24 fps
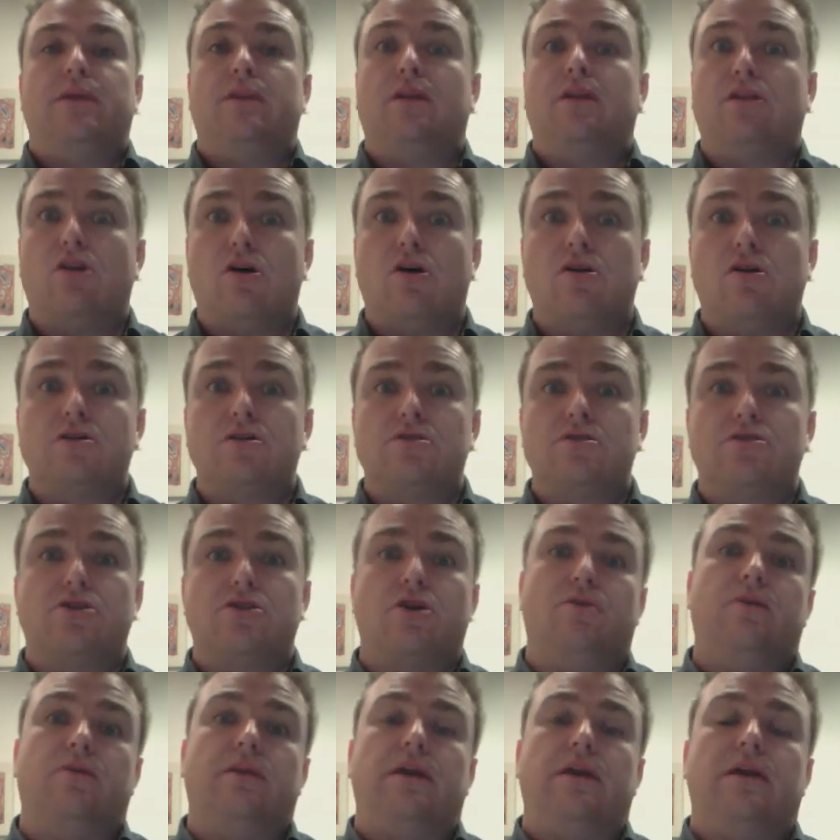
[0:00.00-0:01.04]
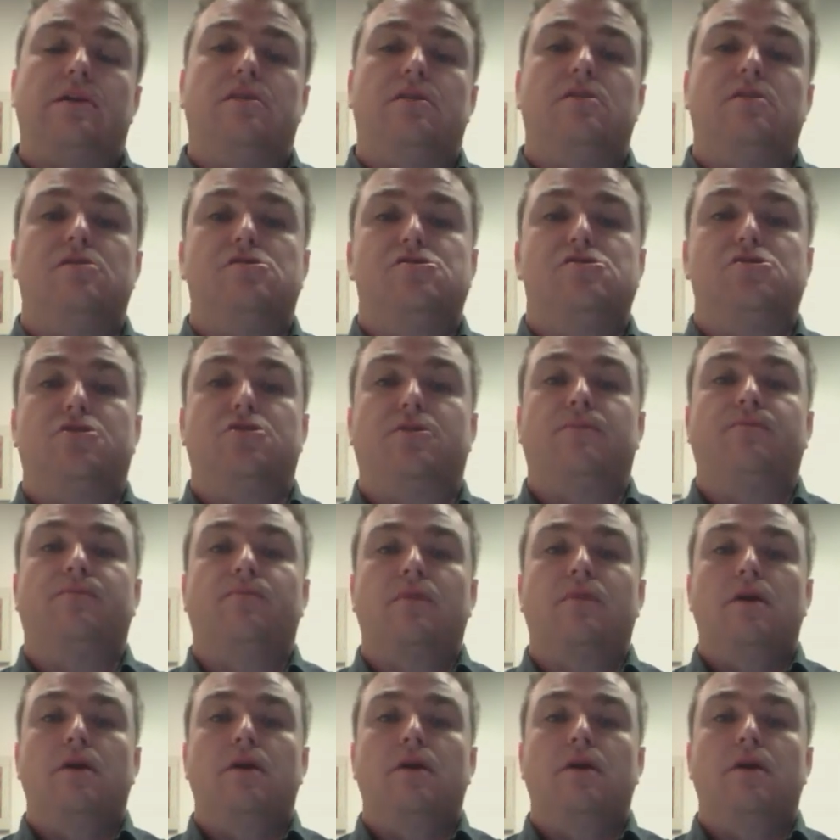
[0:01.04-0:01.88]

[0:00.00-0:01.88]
the longest toe and the end of the shoe.